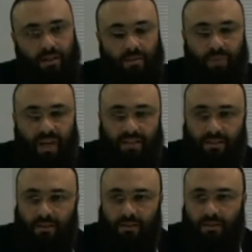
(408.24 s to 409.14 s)

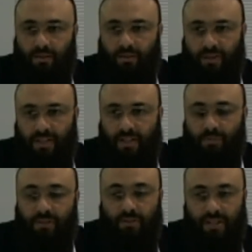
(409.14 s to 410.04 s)
matter, physical.
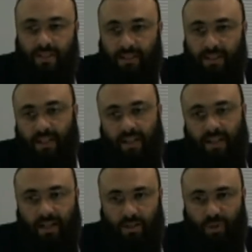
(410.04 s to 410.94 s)
Metaphysical
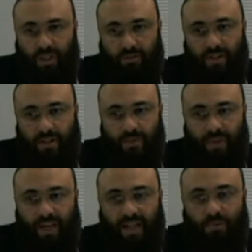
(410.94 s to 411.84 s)
is whatever is
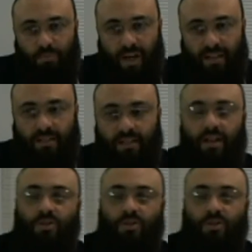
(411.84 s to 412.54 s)
beyond matter.